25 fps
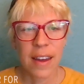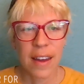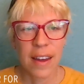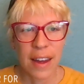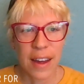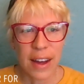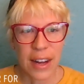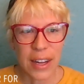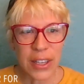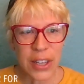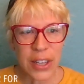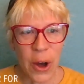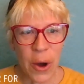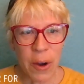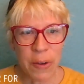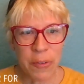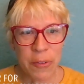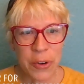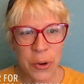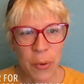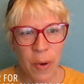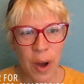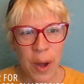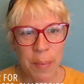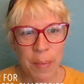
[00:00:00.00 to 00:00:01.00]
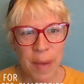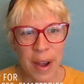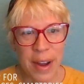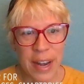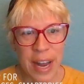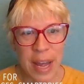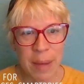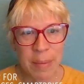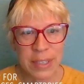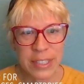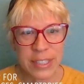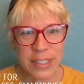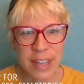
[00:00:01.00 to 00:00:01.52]
Hello, everyone. My
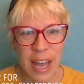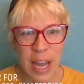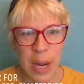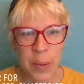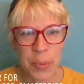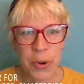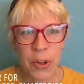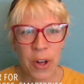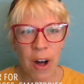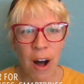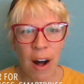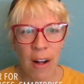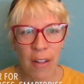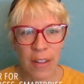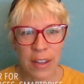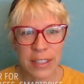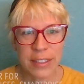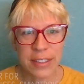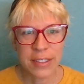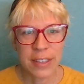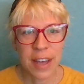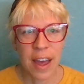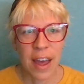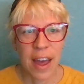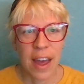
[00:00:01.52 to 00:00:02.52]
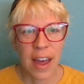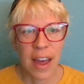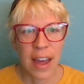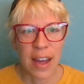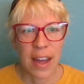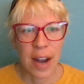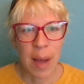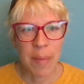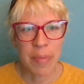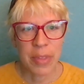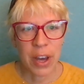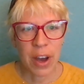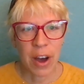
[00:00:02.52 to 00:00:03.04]
name is April Hollis, and
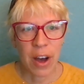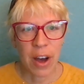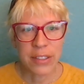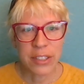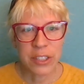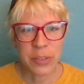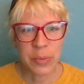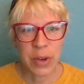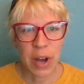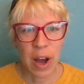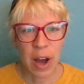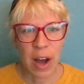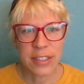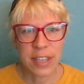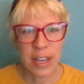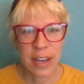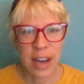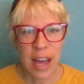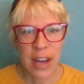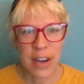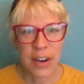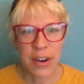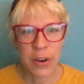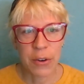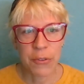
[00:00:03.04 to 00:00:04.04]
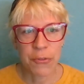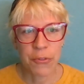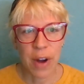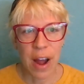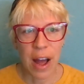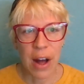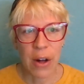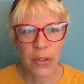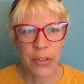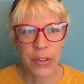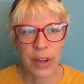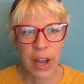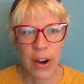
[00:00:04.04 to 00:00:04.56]
I'm the custom content editor for
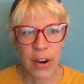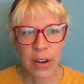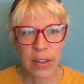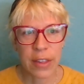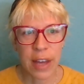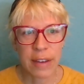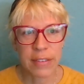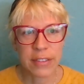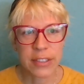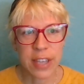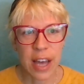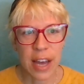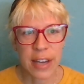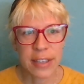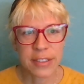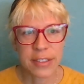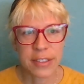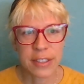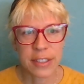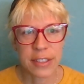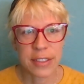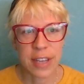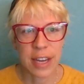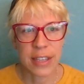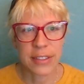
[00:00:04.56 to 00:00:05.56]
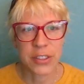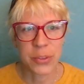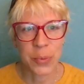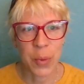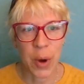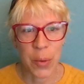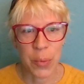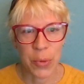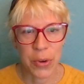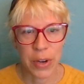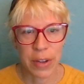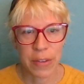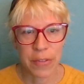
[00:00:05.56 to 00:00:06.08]
healthcare and life sciences at
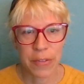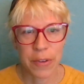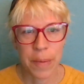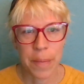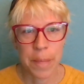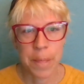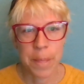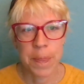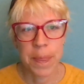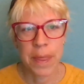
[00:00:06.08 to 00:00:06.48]
SmartBrief.